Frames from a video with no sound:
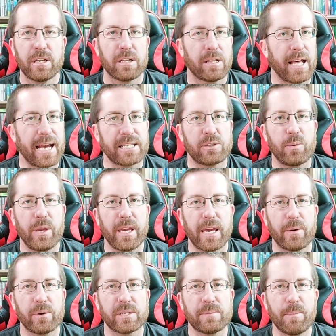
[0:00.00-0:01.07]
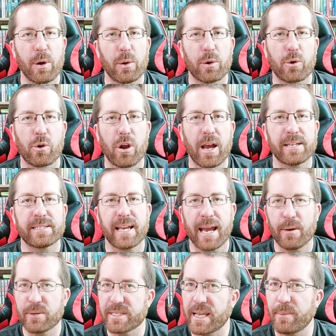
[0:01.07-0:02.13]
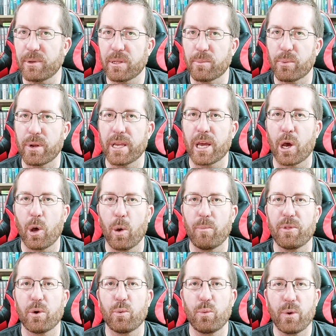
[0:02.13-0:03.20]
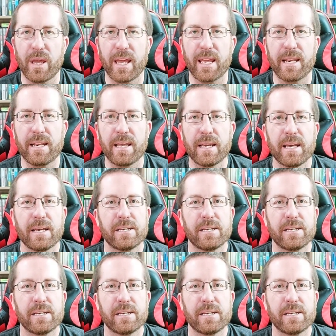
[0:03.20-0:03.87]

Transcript: Last week it was motocross. I was able to bring home the win,